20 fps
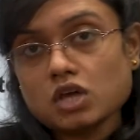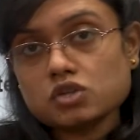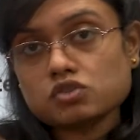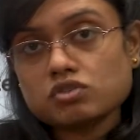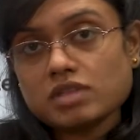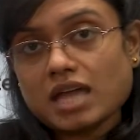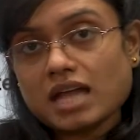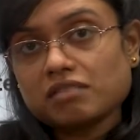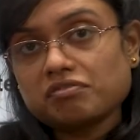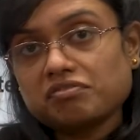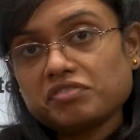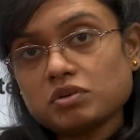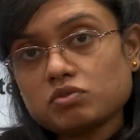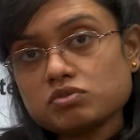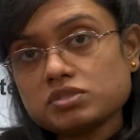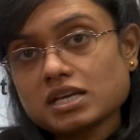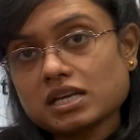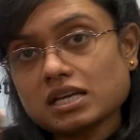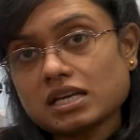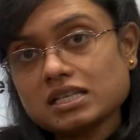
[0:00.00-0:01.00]
So that few
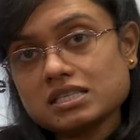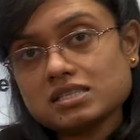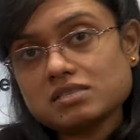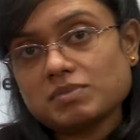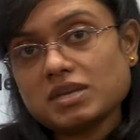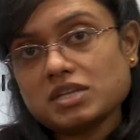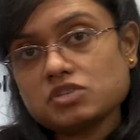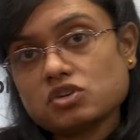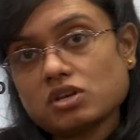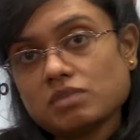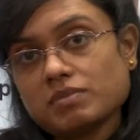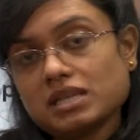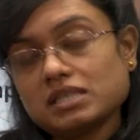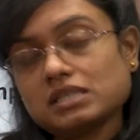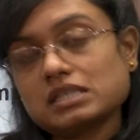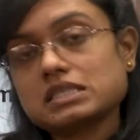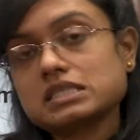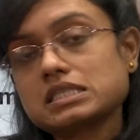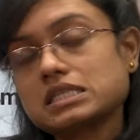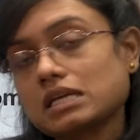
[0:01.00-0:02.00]
seconds measurement
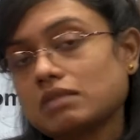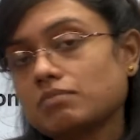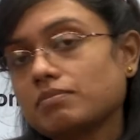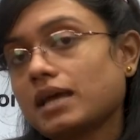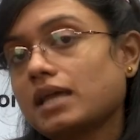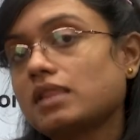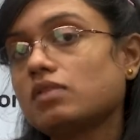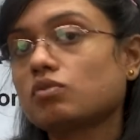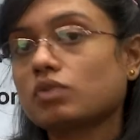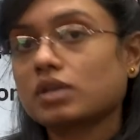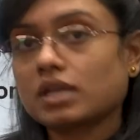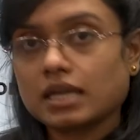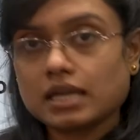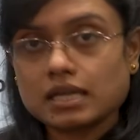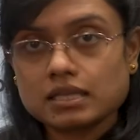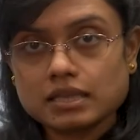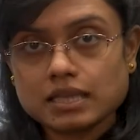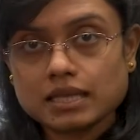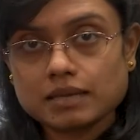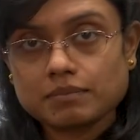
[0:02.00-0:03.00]
is done by looking
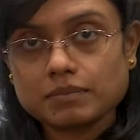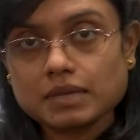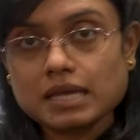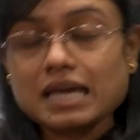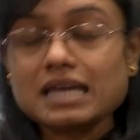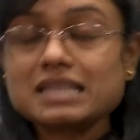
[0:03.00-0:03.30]
at them.